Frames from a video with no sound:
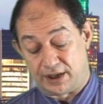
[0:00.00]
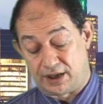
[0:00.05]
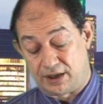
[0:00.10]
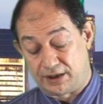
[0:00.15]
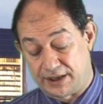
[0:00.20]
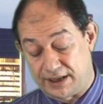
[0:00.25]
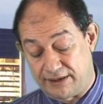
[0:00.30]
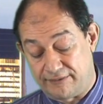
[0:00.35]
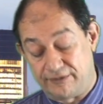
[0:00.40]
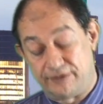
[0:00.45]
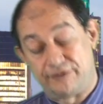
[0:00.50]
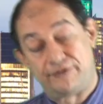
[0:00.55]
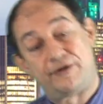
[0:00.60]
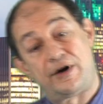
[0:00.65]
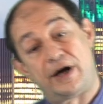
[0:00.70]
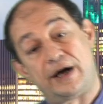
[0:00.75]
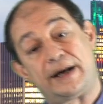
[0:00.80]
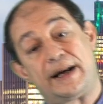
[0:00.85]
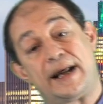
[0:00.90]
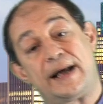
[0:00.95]
How can we
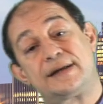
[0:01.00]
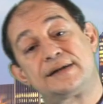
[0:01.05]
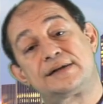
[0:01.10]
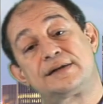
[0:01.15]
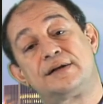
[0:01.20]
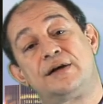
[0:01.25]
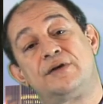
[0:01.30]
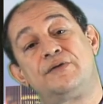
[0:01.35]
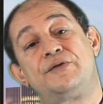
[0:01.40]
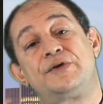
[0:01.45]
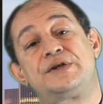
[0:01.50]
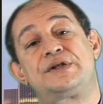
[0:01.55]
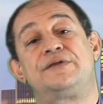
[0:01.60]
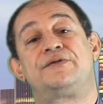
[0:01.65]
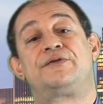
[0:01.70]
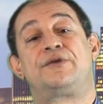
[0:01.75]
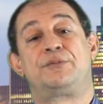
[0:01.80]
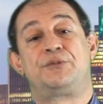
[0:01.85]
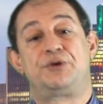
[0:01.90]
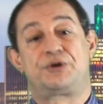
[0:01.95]
finance? Obviously
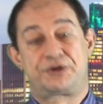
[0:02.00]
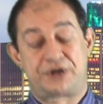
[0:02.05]
from your